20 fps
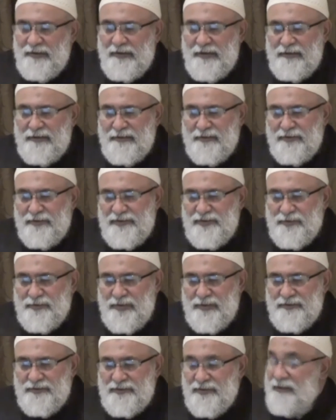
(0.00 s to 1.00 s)
And the
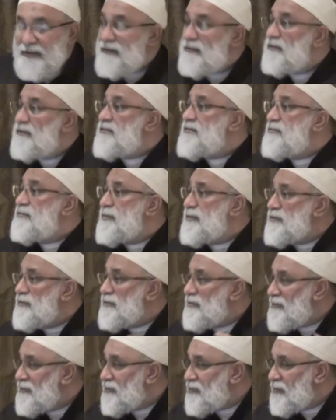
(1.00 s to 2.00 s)
response, this is
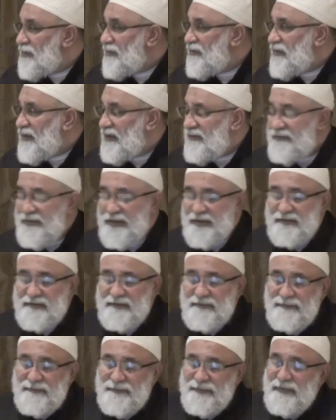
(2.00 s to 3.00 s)
mentioned in Surah Safat.
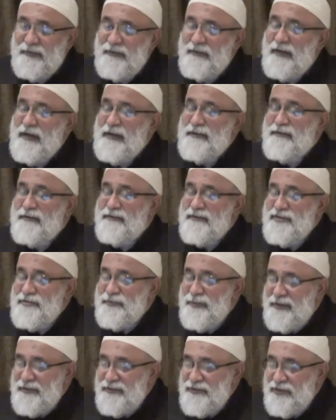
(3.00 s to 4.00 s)
And the
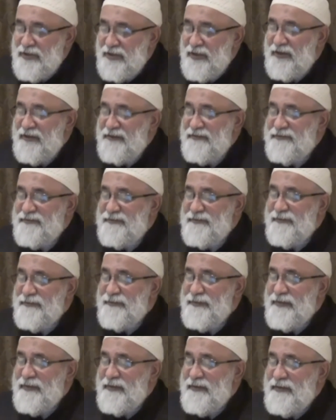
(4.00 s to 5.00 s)
response of
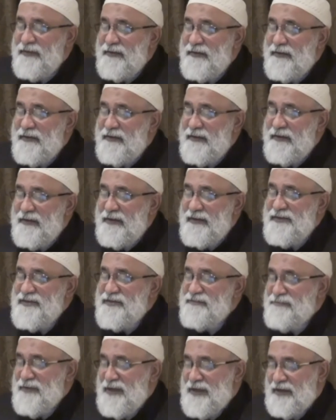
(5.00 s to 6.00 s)

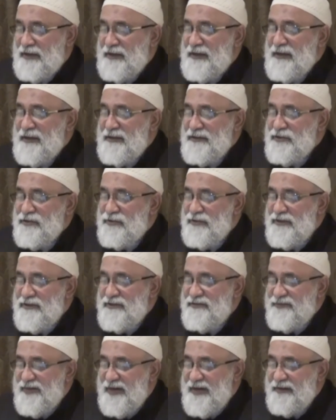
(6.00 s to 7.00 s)
Ismail to
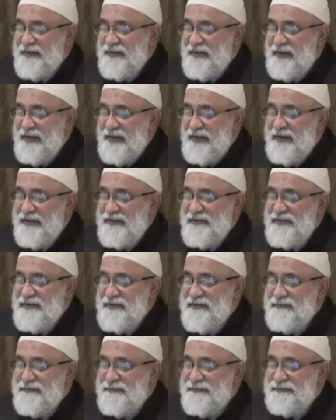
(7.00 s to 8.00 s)
his father
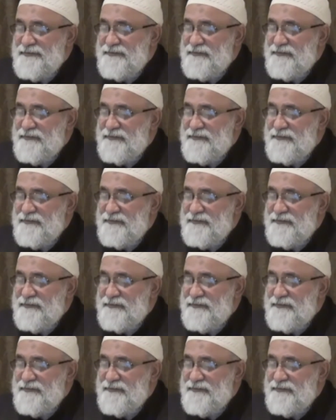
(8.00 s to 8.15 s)
is,